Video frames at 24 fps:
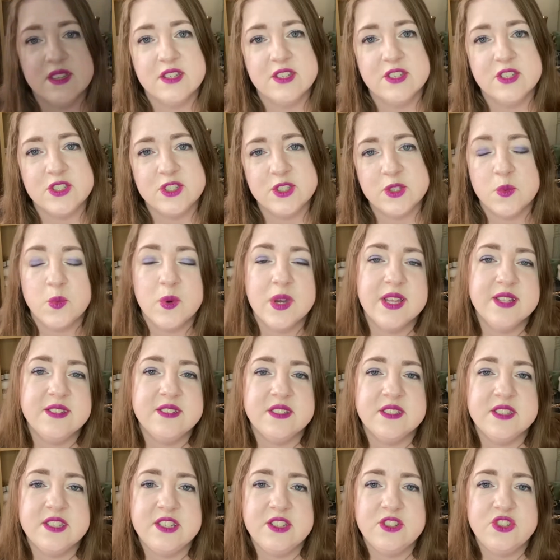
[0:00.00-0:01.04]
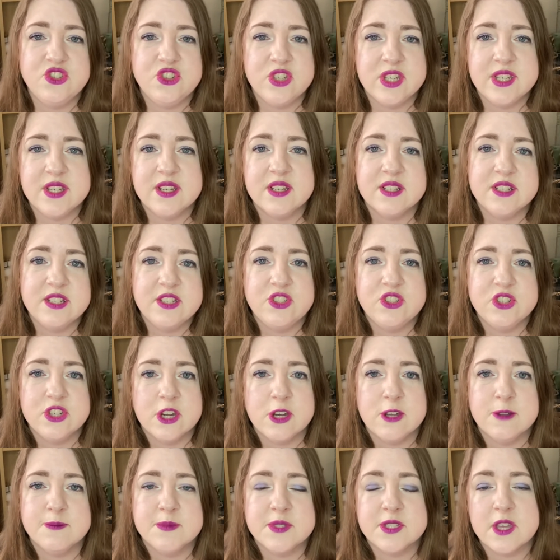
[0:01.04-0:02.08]
So where do these jingly
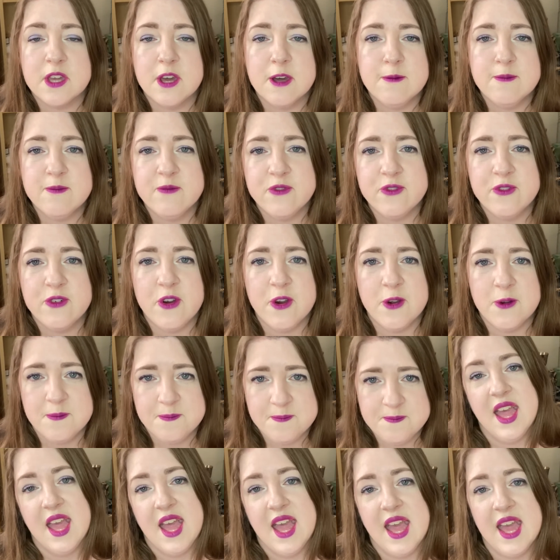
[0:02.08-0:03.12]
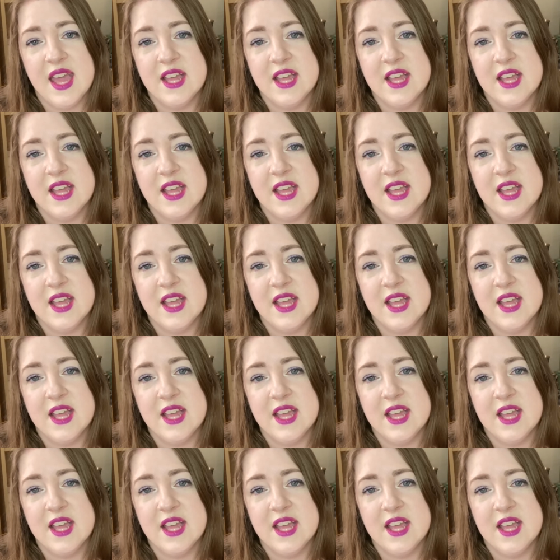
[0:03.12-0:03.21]
charms come from?